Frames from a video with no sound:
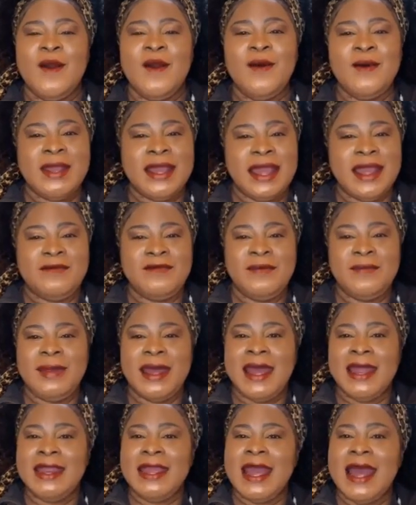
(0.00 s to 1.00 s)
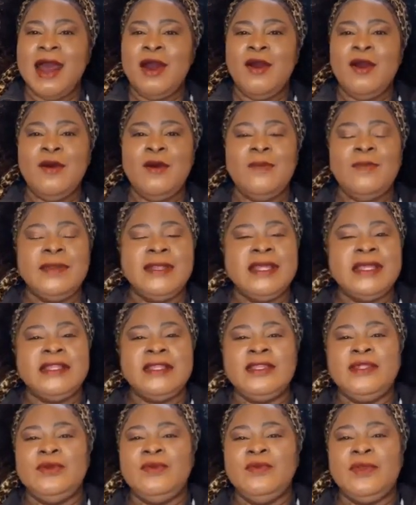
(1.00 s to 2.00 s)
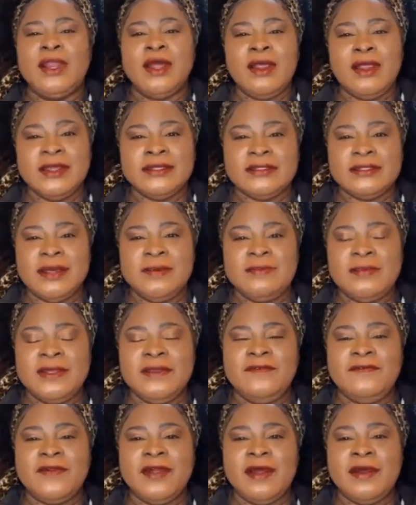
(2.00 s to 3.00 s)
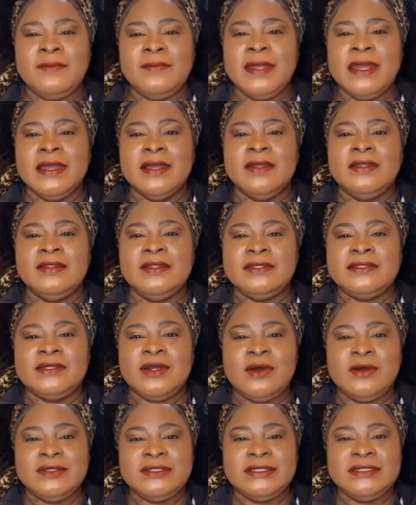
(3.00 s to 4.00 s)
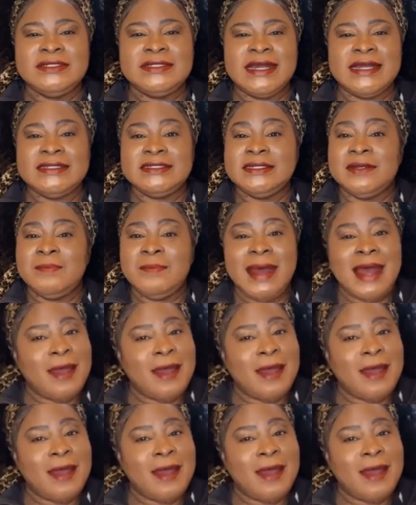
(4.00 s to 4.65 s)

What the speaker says: Okay, everybody, I hope that you learned something from this coaching session.